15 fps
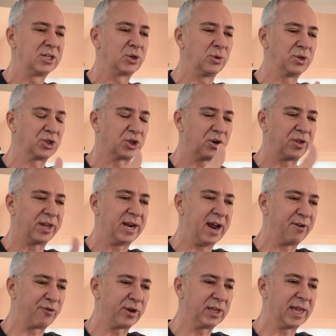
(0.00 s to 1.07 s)
to ensure that
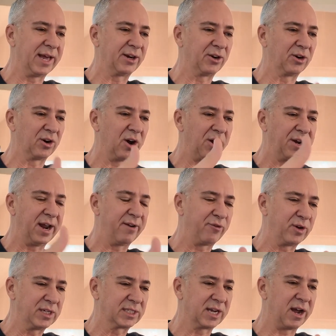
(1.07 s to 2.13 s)
every letter on
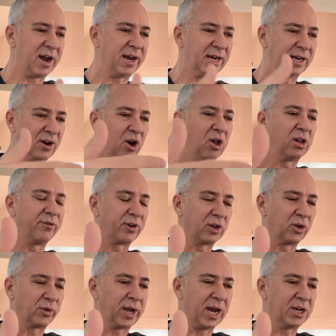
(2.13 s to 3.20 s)
every sign at all of our
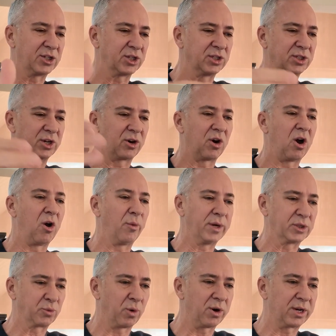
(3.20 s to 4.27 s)
locations are
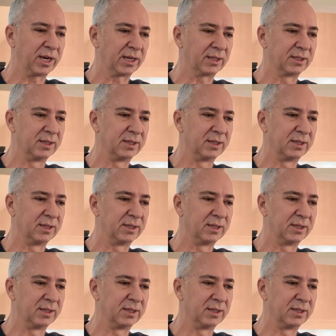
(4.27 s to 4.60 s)
always working?